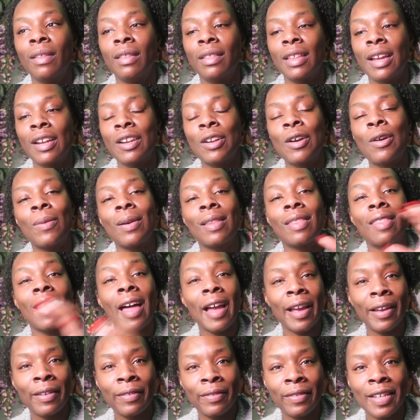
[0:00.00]
they know what
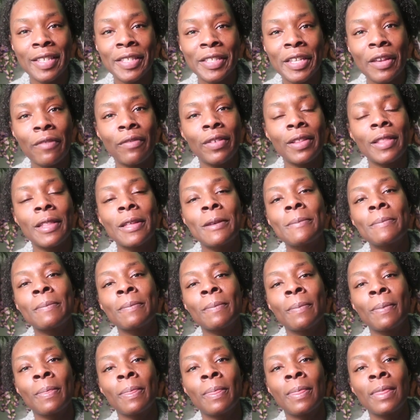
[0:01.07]
life is giving them,
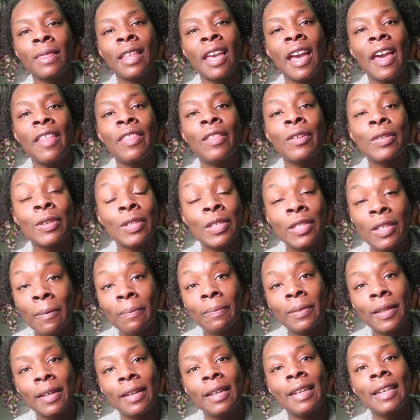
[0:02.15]
and there's
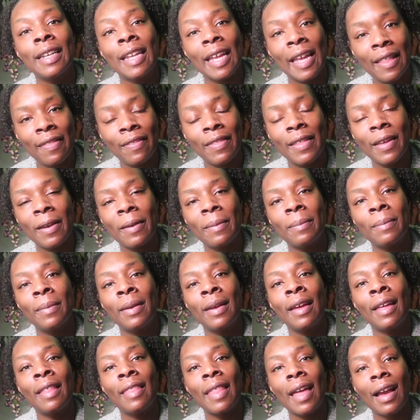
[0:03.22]
something in them
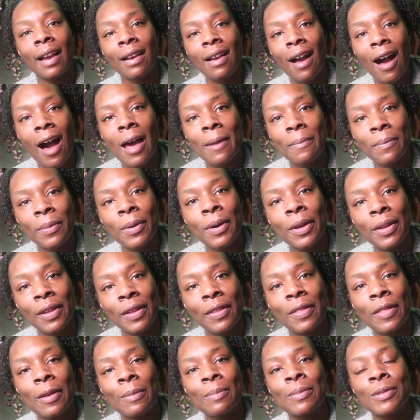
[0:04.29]
that God put
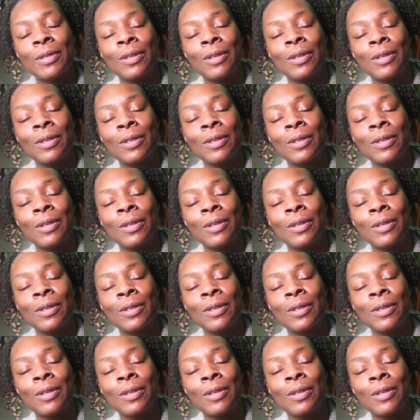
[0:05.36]
in them.